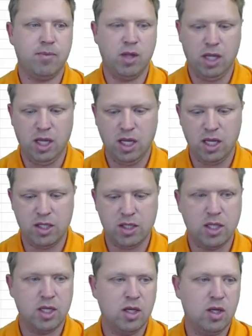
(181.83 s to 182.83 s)
Okay,
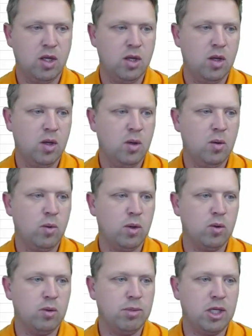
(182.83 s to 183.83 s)
and
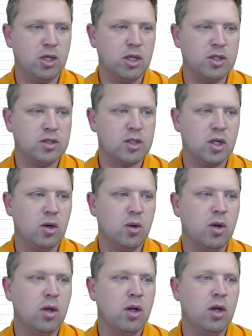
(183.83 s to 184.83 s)
we would be good.
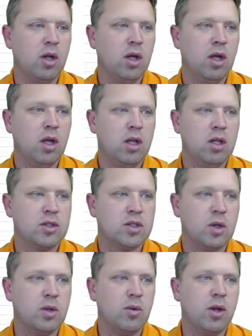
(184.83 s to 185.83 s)
So
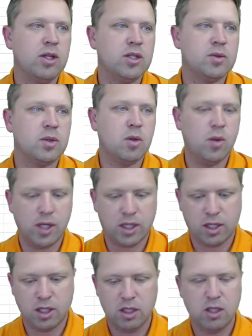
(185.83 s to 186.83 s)
let's go ahead and run this real
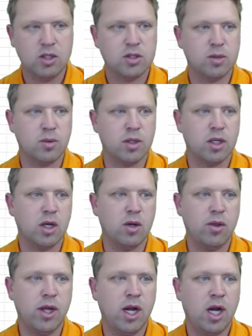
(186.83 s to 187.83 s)
quick. So we're going
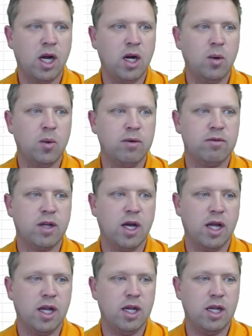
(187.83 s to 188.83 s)
to go there.
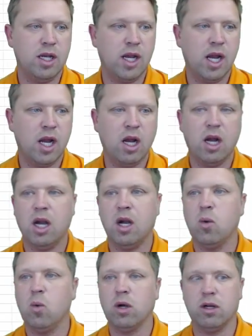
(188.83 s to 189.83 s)
We've got an
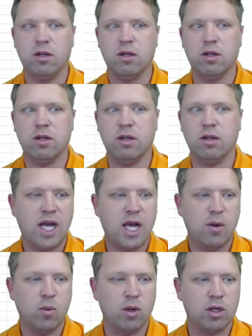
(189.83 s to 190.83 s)
error. We're going to fix
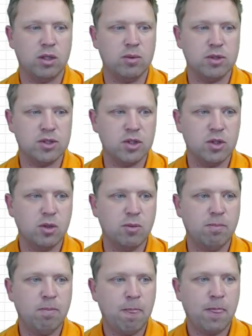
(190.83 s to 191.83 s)
that. We're going to
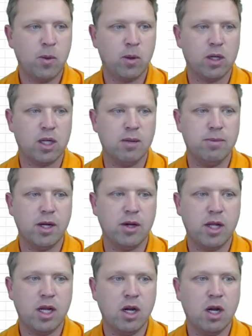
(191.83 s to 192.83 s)
resume. We're going to come
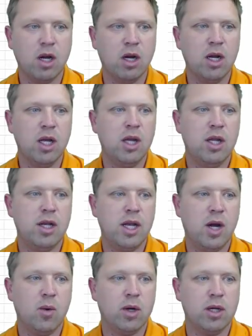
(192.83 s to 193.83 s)
down here.
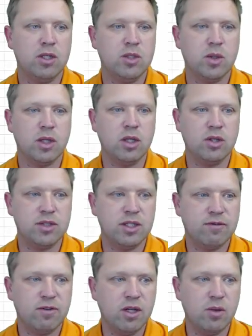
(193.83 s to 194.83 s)
Now we're going to do it a
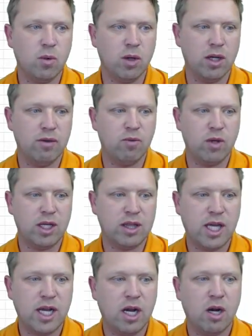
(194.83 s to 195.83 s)
little different. We're, if we
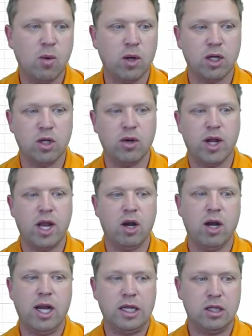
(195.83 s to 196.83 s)
get that error, we're going to go to
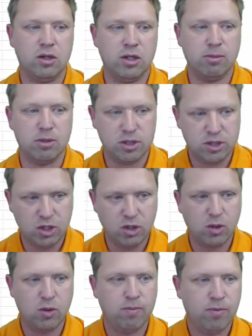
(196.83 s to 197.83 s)
error handler number
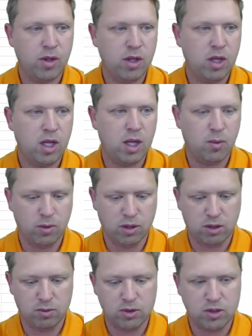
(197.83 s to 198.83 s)
two,
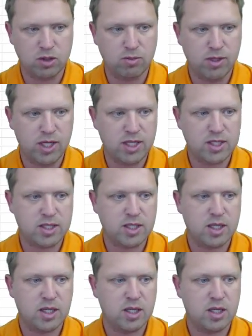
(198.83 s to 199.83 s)
and we're going to resume
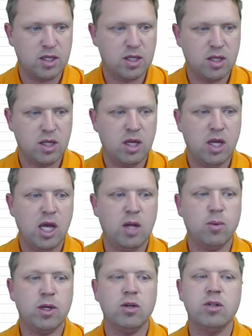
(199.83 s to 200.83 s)
this.
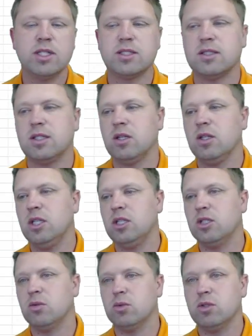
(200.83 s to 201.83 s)
And we don't
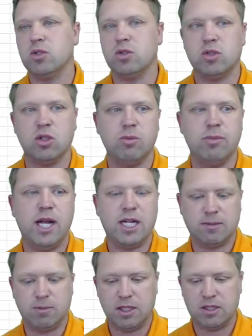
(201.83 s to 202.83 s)
necessarily need to resume
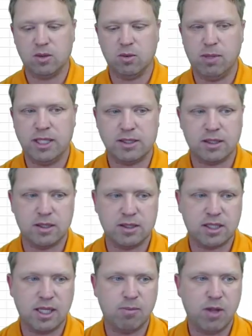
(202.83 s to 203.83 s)
next because it would
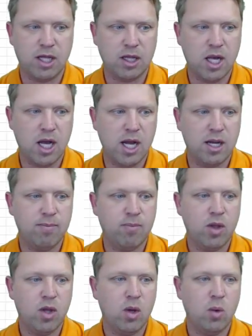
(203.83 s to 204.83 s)
basically skip that
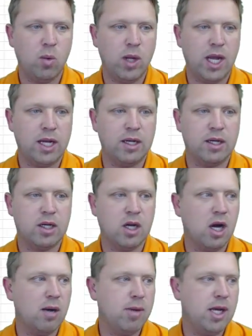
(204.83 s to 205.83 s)
line. We added
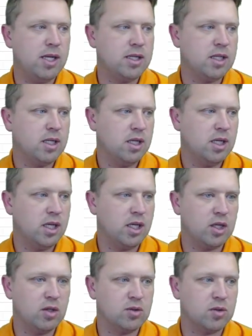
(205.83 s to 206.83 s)
a comment.
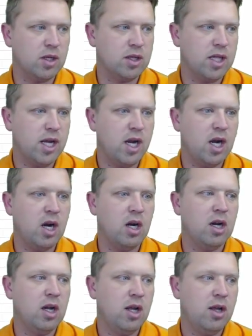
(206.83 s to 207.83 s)
It goes right
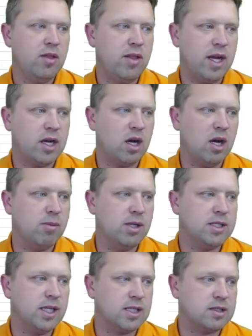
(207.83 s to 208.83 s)
there. That
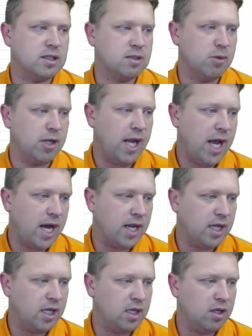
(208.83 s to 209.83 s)
comment text has been
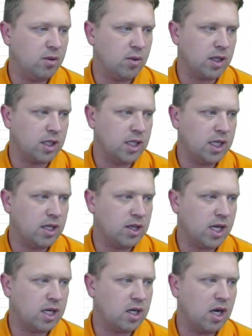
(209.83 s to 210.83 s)
added. We can
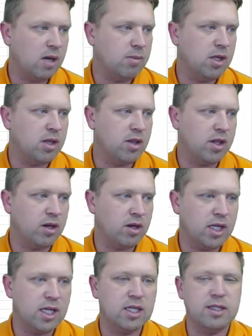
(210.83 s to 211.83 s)
edit that comment.
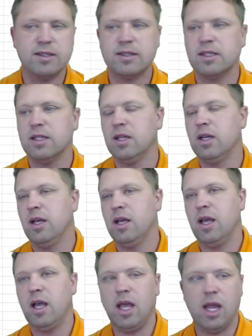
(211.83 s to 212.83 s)
There it is.
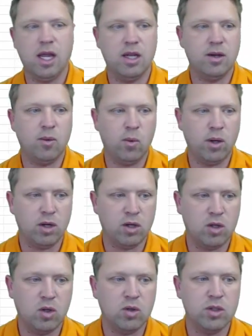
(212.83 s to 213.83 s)
And
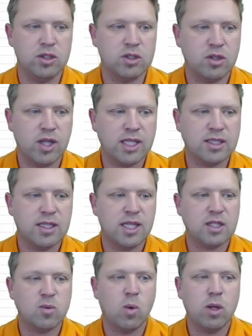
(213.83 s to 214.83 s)
we're golden. So
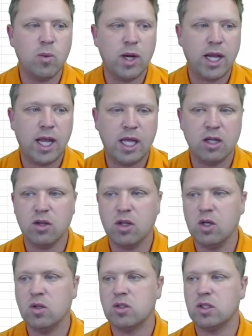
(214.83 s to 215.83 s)
that's, that's one way to
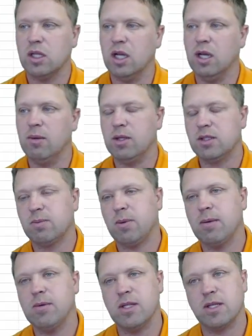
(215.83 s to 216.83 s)
handle those. Um,
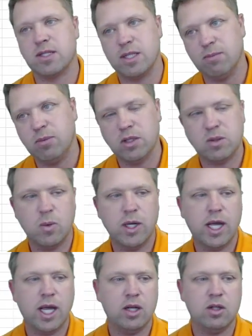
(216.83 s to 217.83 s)
it's probably the
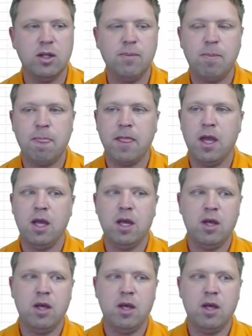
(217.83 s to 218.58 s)
simplest way to handle them.